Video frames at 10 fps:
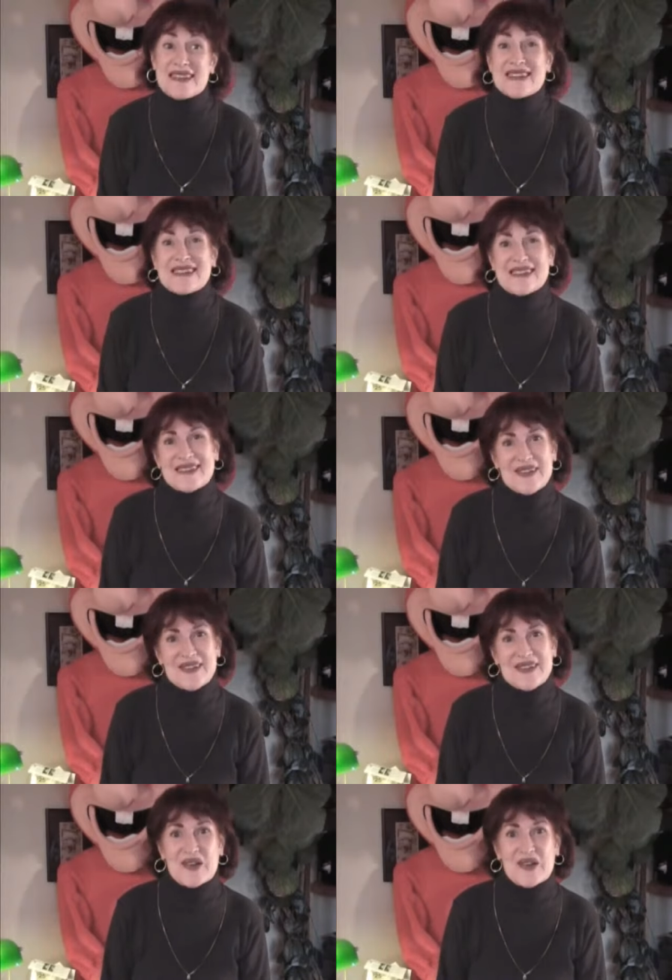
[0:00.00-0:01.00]
minutes
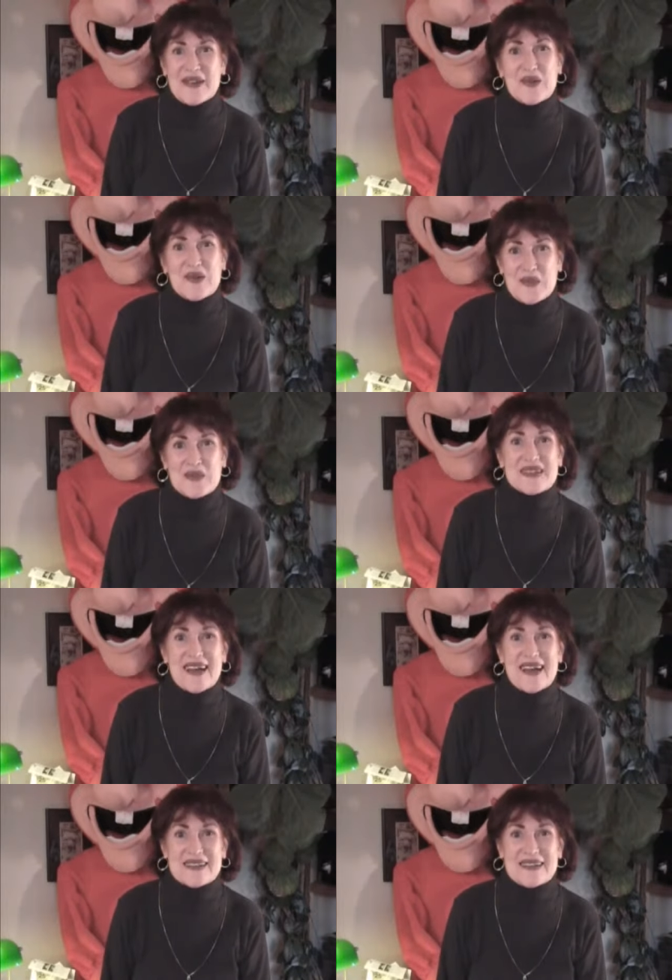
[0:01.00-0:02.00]
to look around our
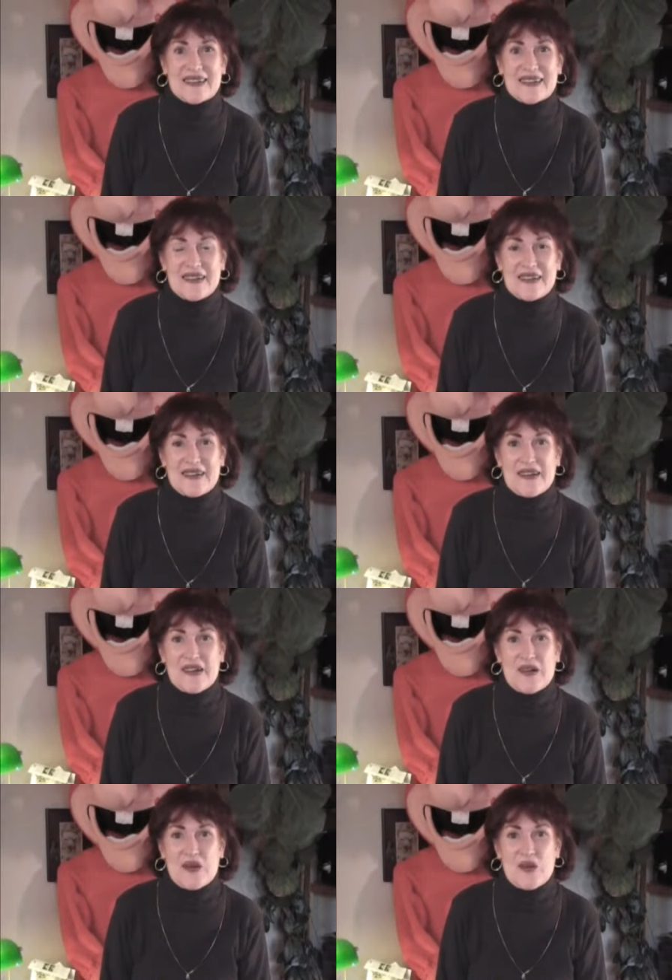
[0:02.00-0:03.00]
website.
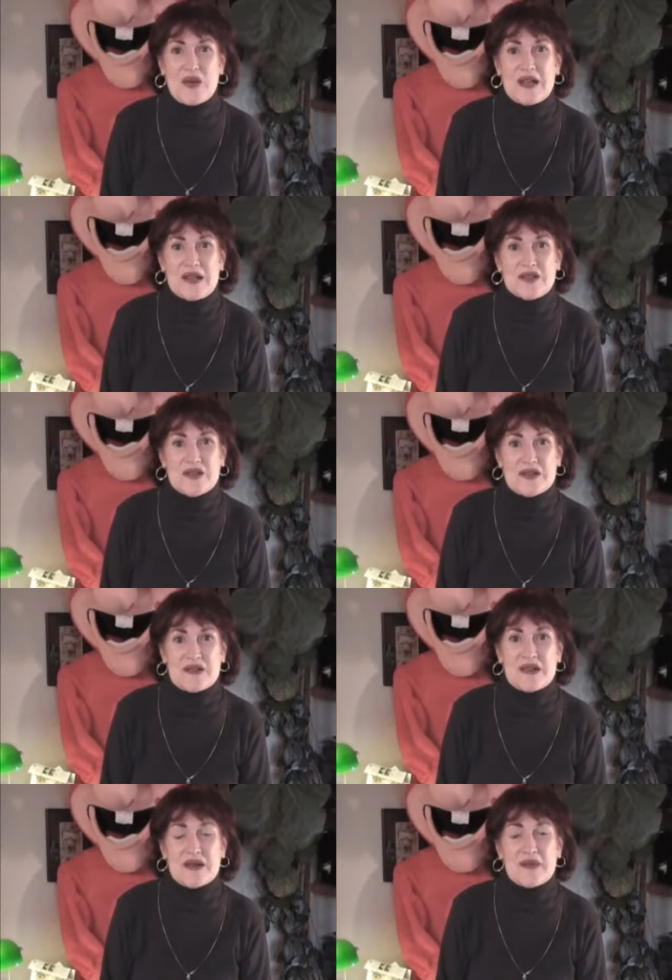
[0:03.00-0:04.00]
We
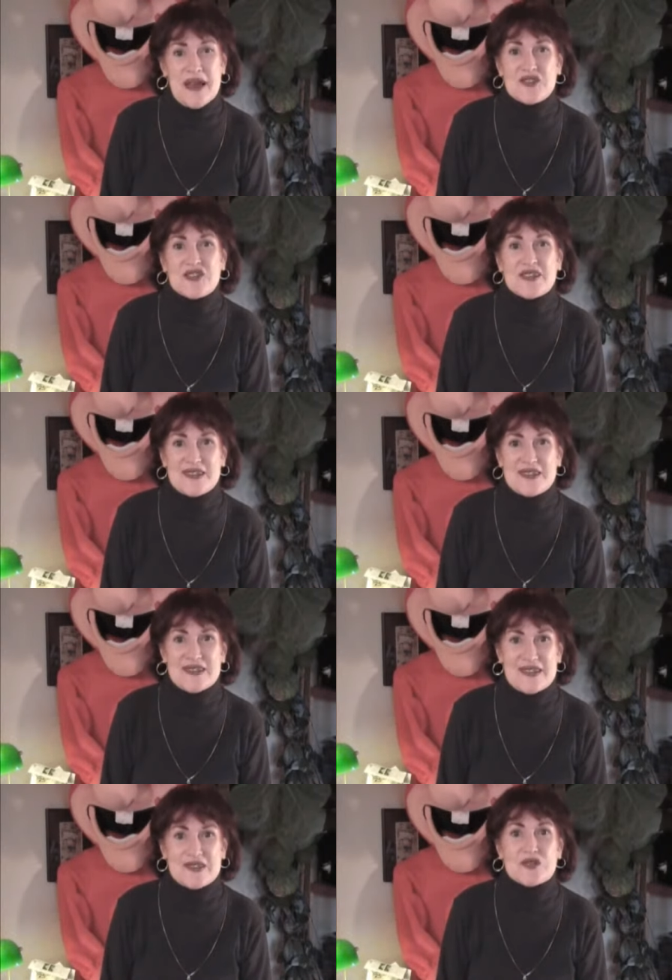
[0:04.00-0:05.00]
turn
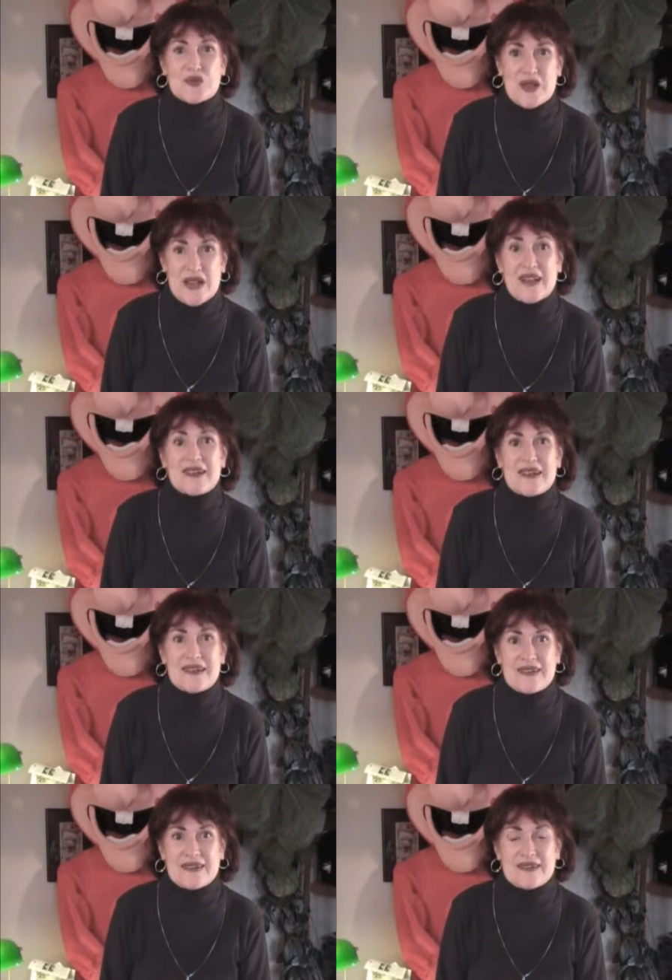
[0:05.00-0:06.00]
imagination into
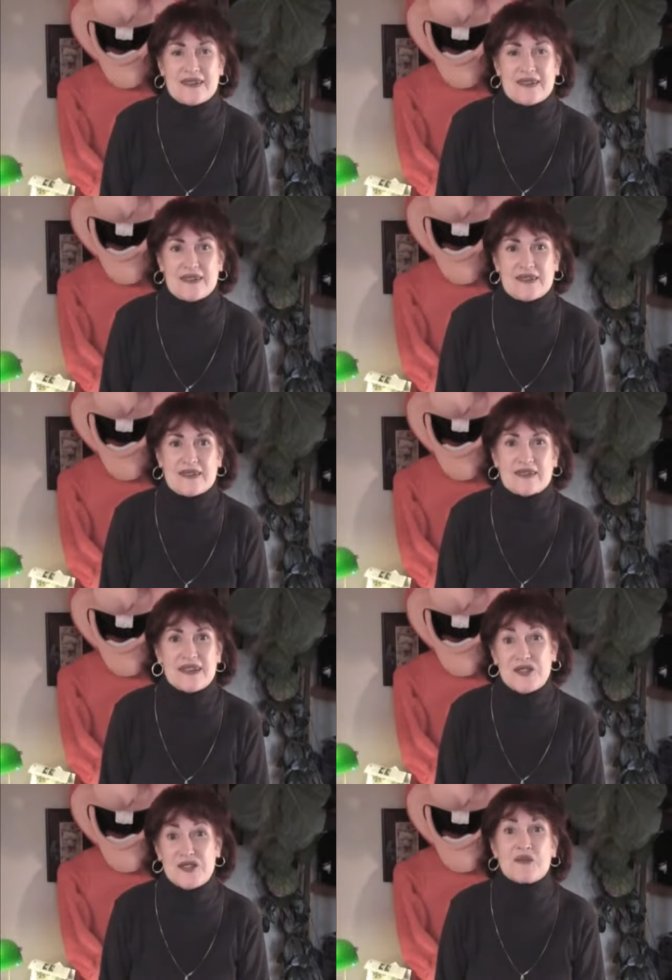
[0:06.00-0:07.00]
reality.
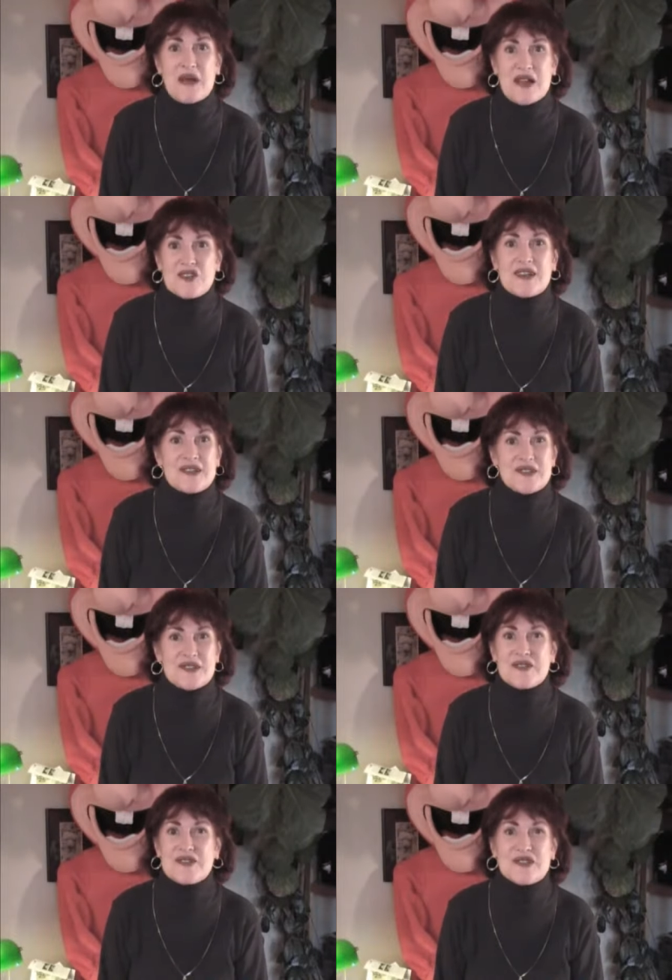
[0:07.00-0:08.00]
Let your
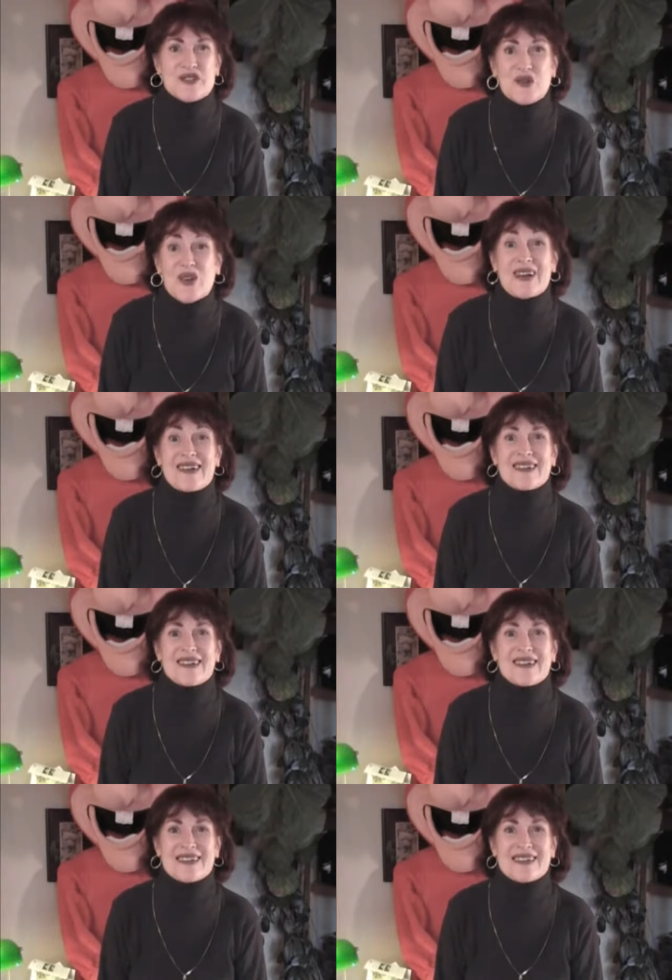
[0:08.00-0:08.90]
imagination soar.